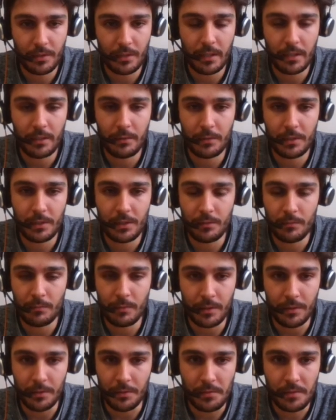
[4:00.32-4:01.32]
line, which is
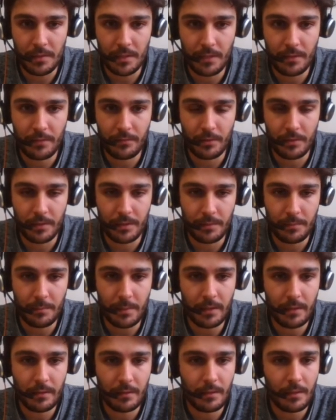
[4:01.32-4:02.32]
one use case for this
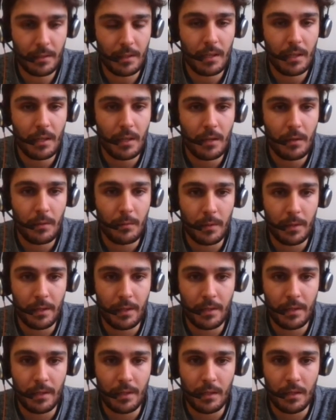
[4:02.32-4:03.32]
method,
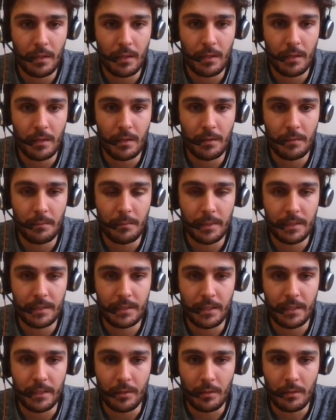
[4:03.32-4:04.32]
where
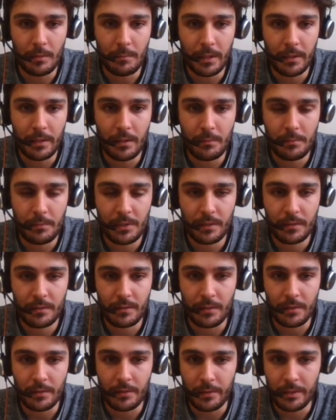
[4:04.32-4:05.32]
basically all my objects
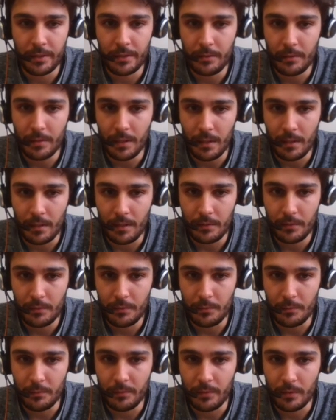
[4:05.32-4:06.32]
are going to have
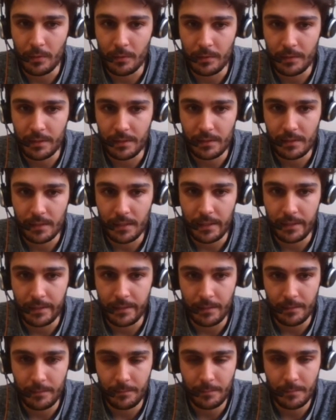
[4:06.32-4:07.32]
to follow this
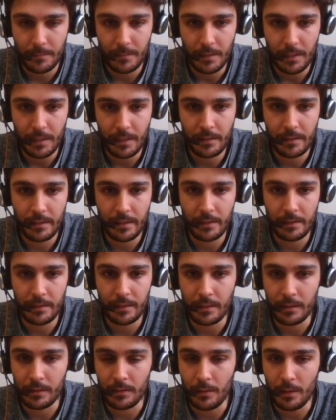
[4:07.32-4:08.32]
line, and then
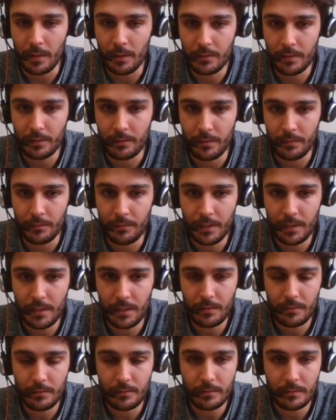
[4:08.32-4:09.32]
they'll go out of the
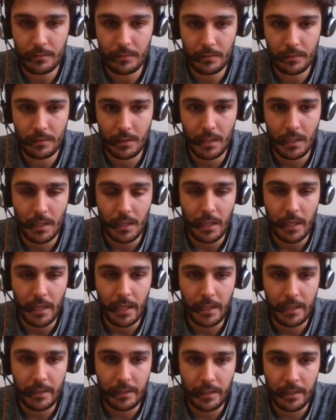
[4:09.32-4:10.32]
video,
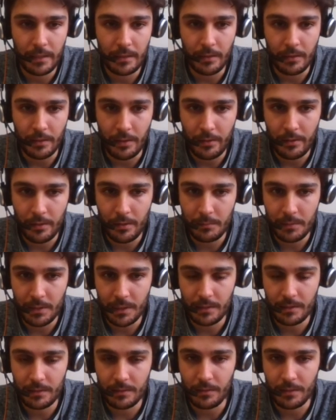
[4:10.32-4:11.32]
and then another
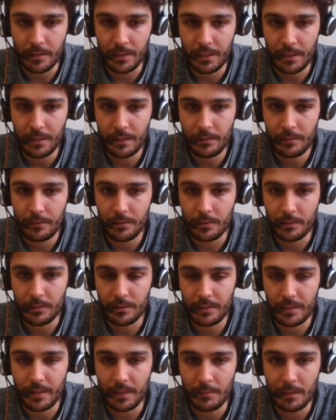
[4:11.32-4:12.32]
object is going in and follow the
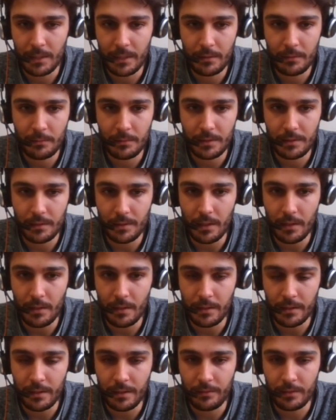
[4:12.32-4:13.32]
same line with a
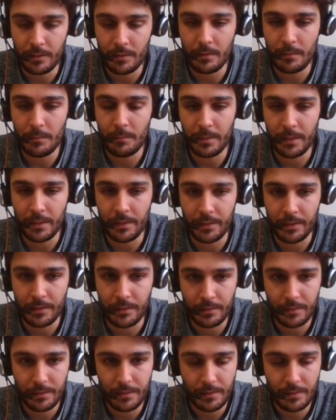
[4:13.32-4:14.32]
given
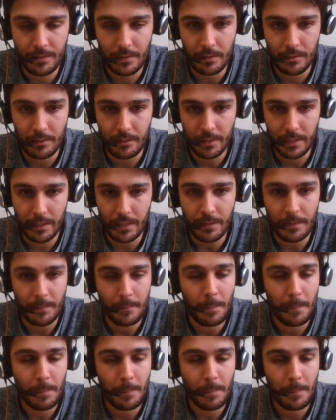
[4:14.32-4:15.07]
period. Okay.